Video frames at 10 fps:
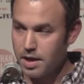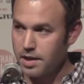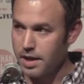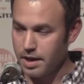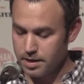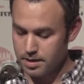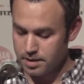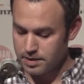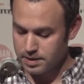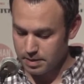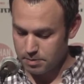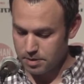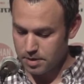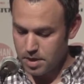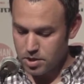Not a sip.
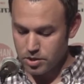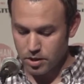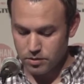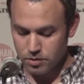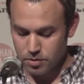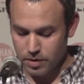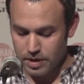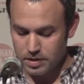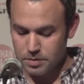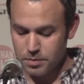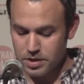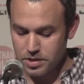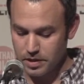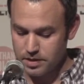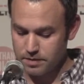She'd also created
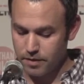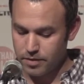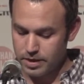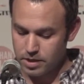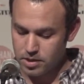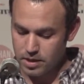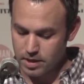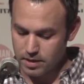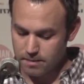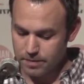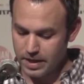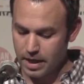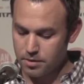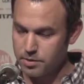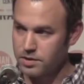spreadsheets of everything she'd eaten:
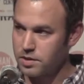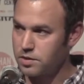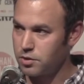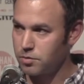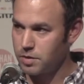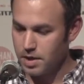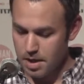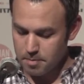calories consumed,